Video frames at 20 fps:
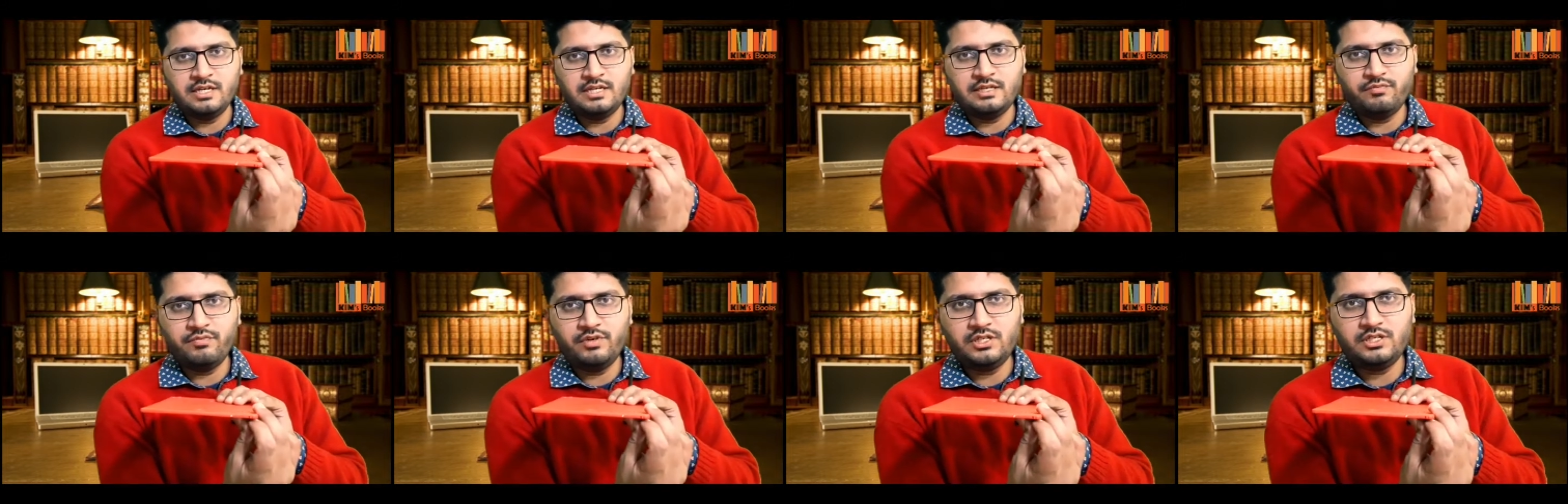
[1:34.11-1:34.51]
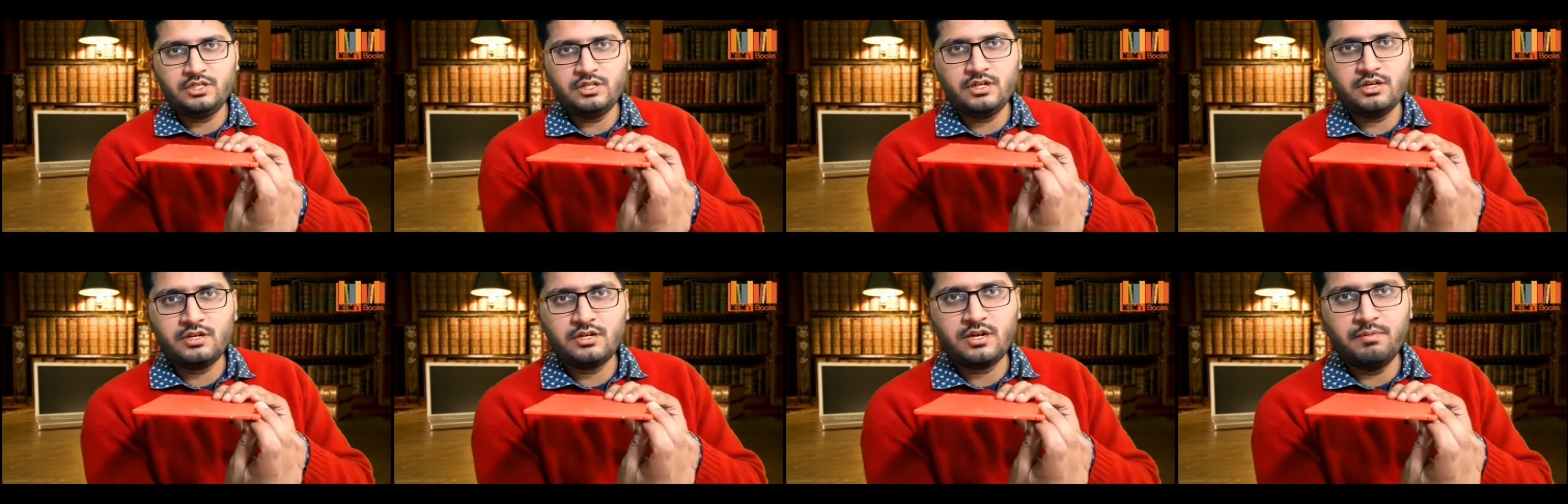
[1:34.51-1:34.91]
which
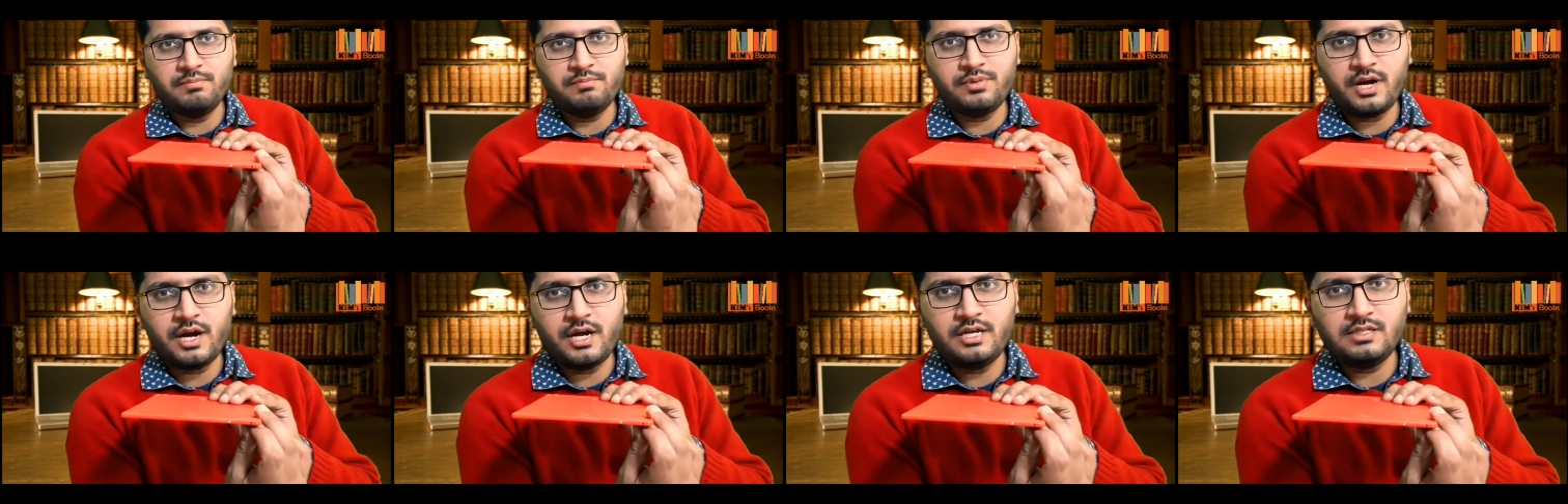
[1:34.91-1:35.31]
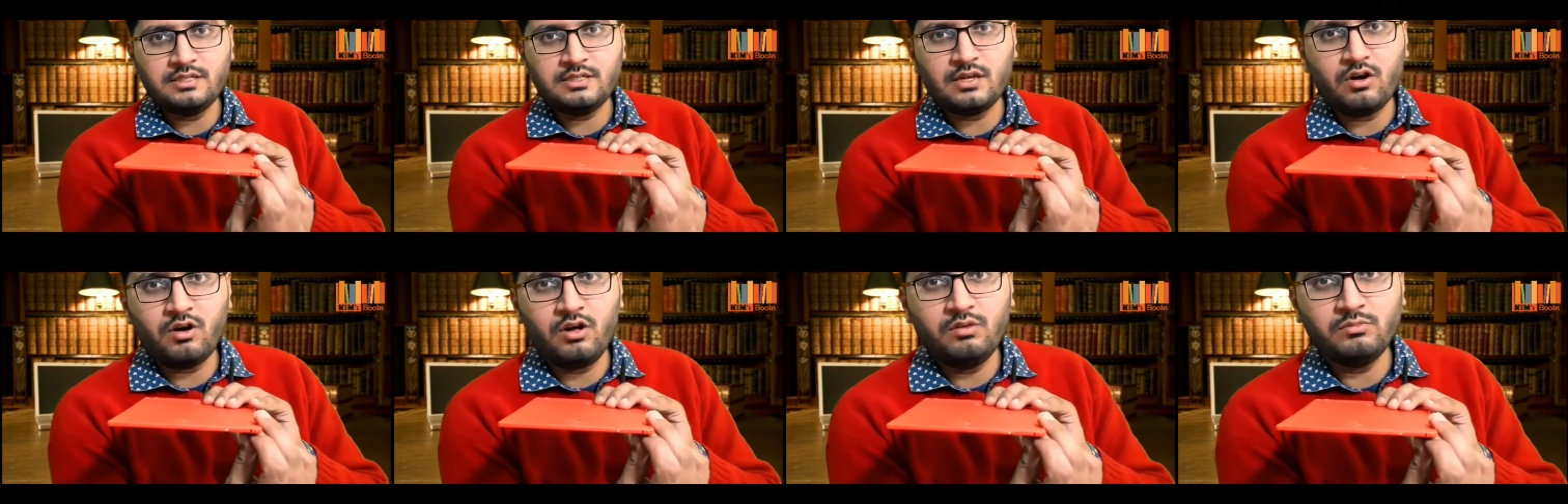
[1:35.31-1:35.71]
comprise
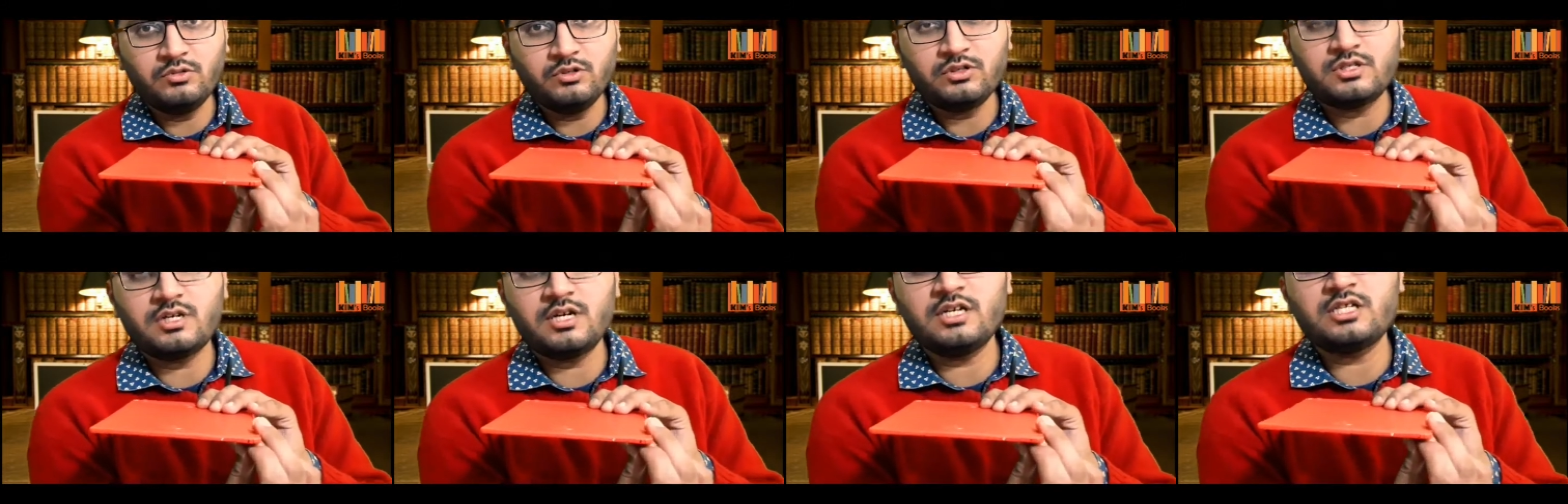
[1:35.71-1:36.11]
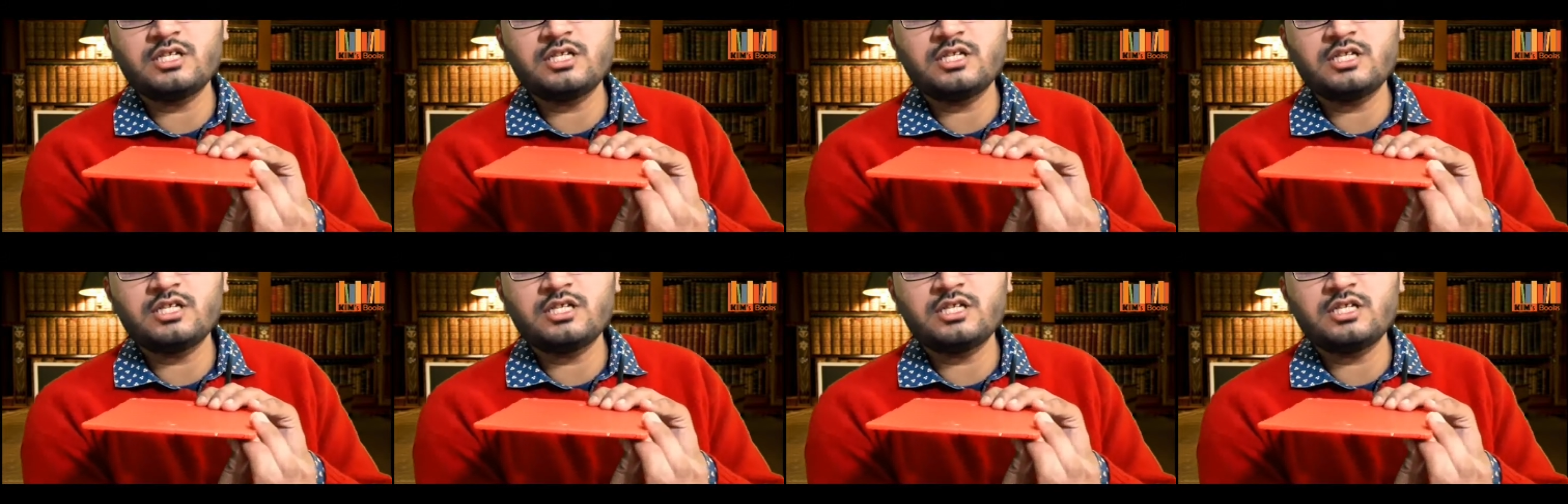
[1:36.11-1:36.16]
almost a